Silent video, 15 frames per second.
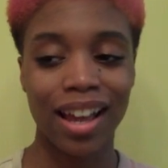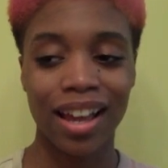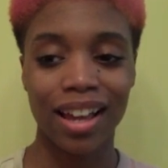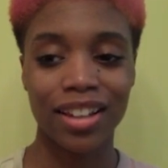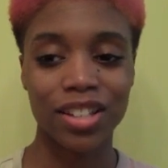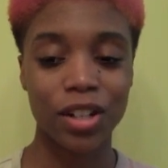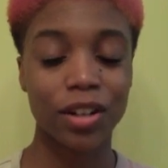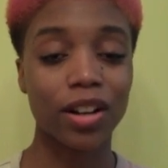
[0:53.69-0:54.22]
a
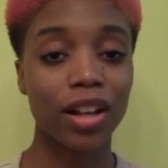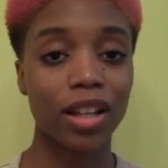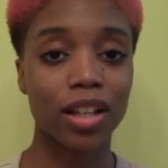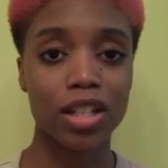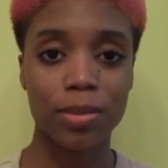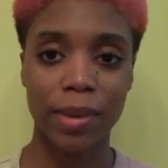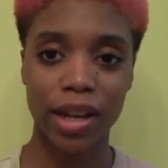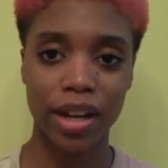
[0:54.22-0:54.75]
certain color
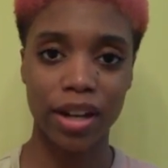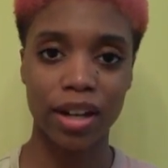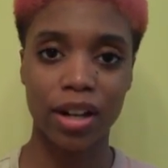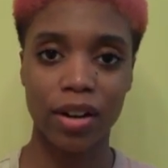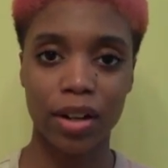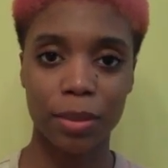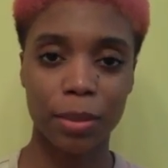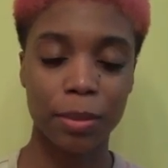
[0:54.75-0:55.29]
because my hair had
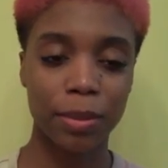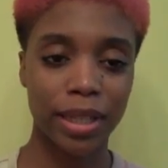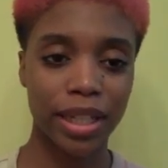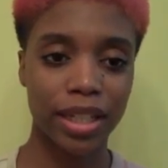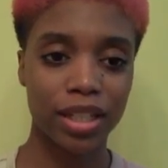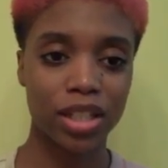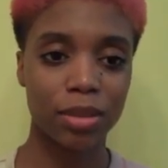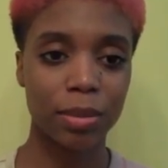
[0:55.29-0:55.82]
already been
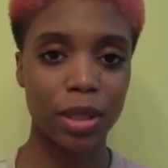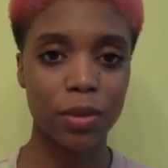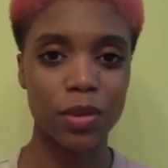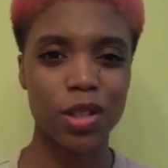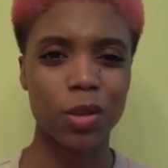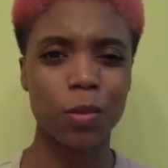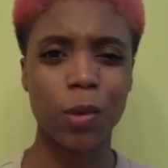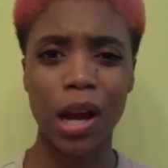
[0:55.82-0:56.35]
bleached, but it was
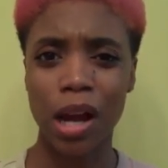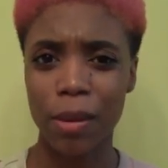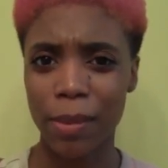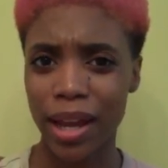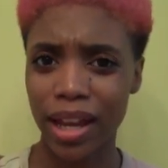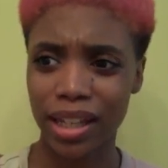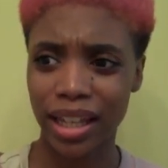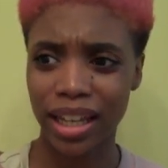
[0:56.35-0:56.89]
a while
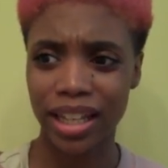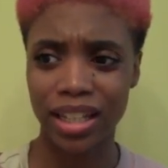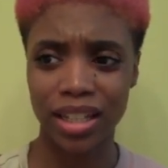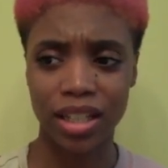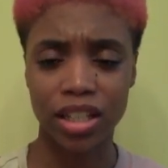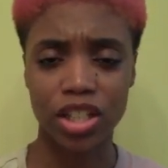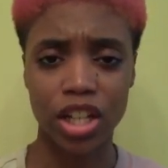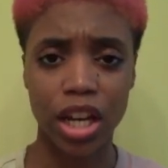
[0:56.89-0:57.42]
back, like
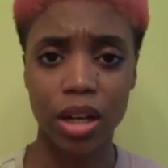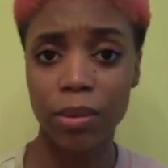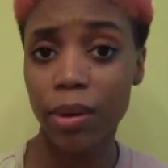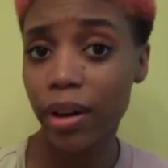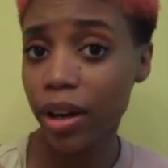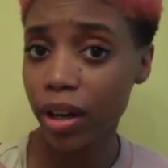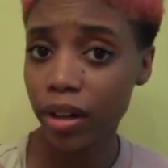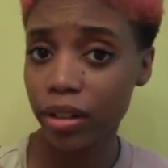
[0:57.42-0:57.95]
in
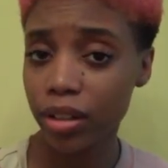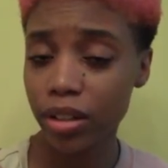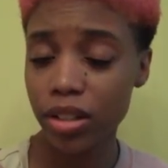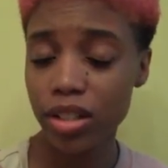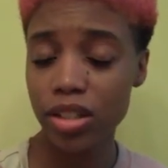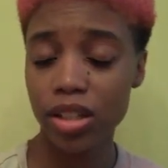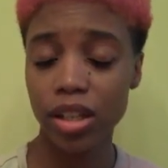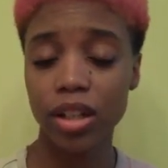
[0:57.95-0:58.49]
January earlier
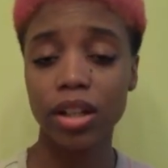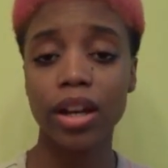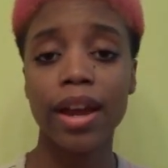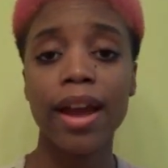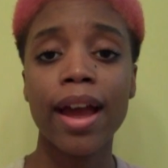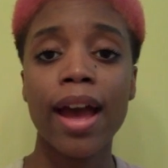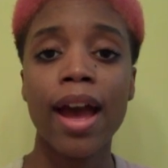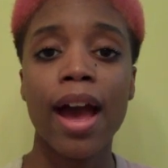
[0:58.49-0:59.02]
this year.
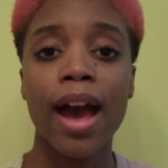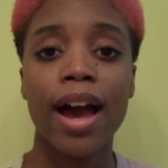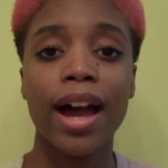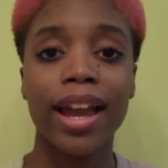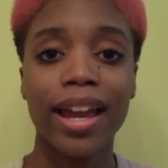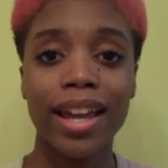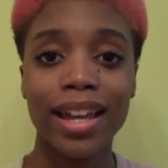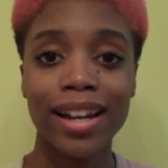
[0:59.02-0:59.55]

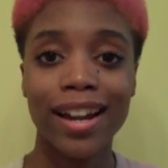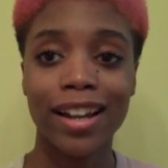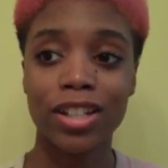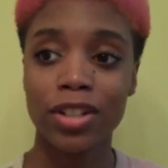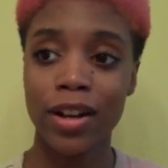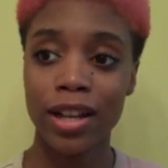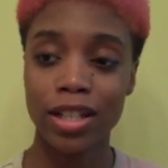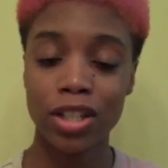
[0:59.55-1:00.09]
And I
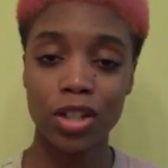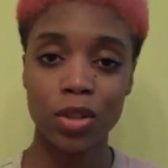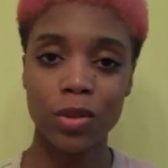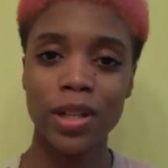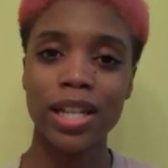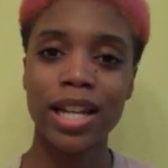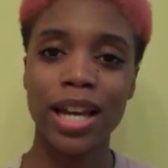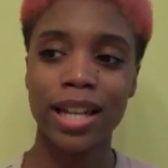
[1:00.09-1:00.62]
tried to do
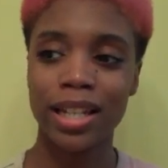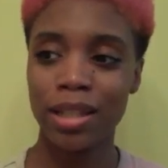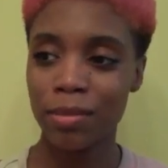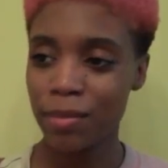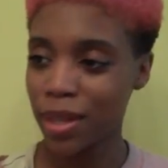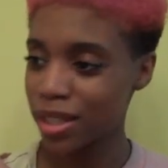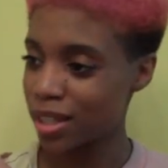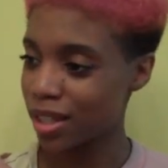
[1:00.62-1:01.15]
it and I didn't
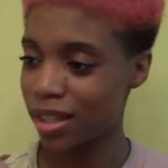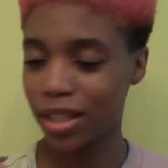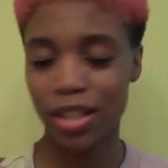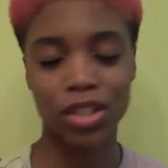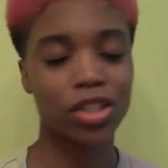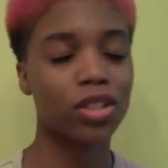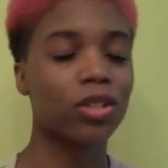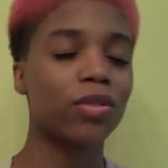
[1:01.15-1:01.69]
mix the
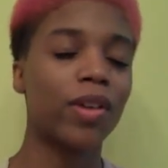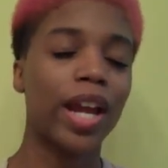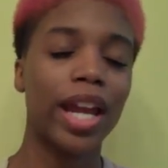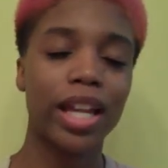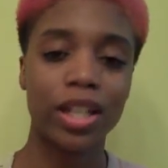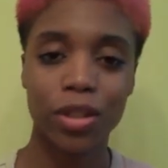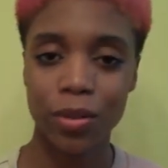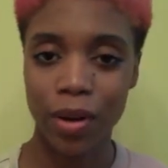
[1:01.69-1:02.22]
conditioner right
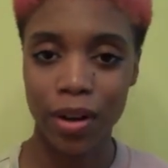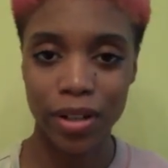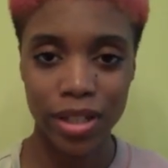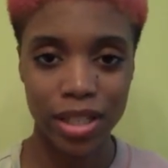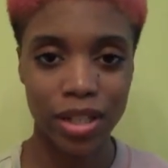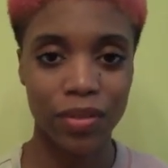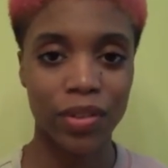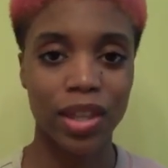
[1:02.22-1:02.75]
and do all these
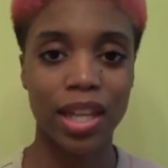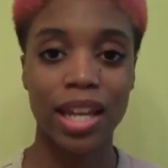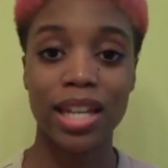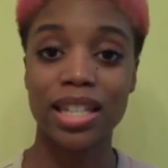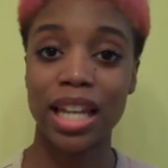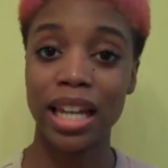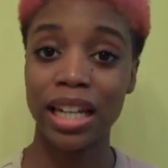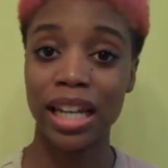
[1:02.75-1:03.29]
different things,
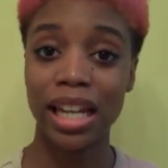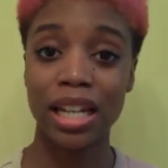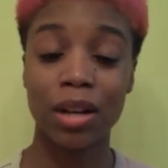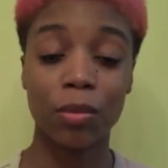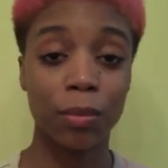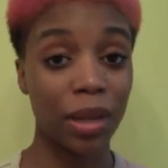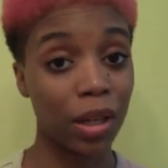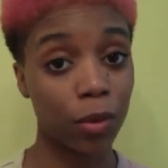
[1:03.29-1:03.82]
and it ended
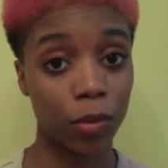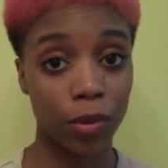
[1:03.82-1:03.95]
up being